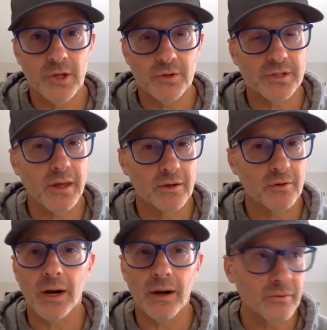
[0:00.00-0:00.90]
standing
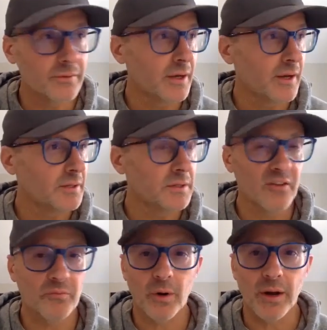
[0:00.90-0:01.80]
around, and
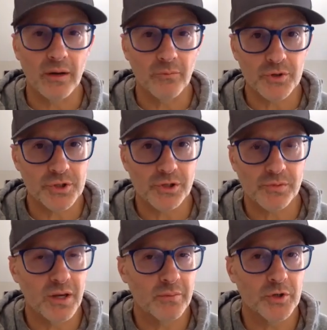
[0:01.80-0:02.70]
Dave Brain was
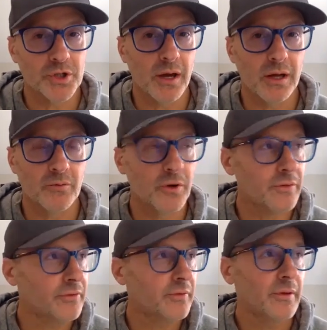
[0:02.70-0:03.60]
just maybe chatting with